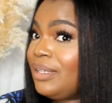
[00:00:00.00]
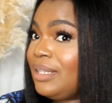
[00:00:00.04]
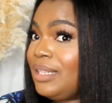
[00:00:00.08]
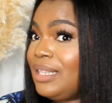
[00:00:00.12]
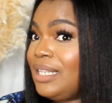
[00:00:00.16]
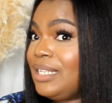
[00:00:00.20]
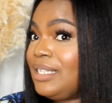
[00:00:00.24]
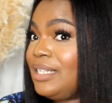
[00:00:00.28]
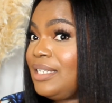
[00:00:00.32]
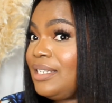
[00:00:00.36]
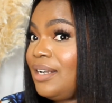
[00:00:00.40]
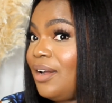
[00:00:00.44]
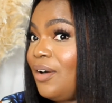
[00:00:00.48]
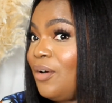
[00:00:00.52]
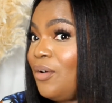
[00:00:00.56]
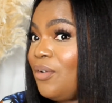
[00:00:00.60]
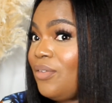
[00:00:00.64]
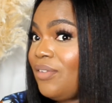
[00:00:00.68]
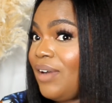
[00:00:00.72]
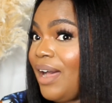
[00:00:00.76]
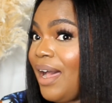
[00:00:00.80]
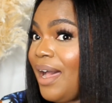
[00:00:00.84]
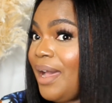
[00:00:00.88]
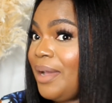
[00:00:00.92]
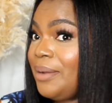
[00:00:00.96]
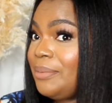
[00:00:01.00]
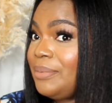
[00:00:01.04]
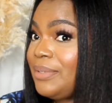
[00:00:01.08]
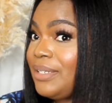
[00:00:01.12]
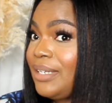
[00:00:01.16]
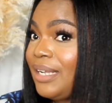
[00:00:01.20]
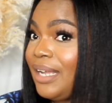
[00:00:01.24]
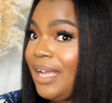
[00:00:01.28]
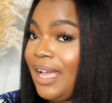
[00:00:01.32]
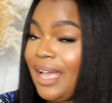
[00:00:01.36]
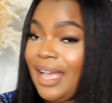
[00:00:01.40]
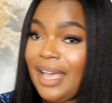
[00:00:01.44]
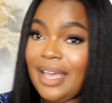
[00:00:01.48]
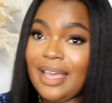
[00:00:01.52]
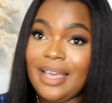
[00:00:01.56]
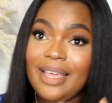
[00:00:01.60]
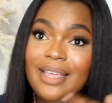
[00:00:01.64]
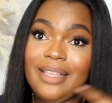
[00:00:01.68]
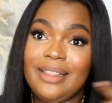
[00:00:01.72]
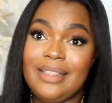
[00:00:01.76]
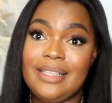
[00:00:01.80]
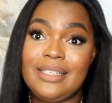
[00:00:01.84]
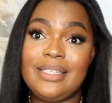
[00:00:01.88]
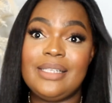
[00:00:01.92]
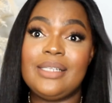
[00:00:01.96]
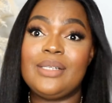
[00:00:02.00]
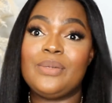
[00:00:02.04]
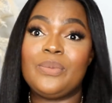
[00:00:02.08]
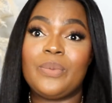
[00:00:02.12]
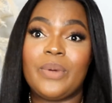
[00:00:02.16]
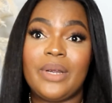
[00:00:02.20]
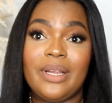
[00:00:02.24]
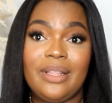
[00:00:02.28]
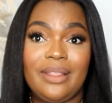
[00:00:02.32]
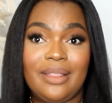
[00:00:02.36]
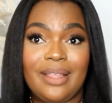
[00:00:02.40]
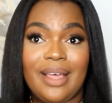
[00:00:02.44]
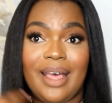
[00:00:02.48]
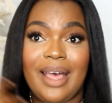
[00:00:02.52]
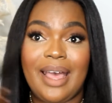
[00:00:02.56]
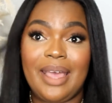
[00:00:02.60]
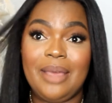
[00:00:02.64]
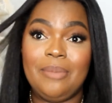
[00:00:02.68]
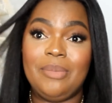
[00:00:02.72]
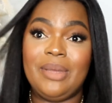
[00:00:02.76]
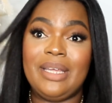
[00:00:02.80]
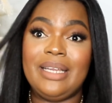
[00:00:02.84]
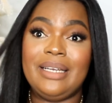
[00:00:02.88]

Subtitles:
this is not overhyped, okay? This is worth the hype.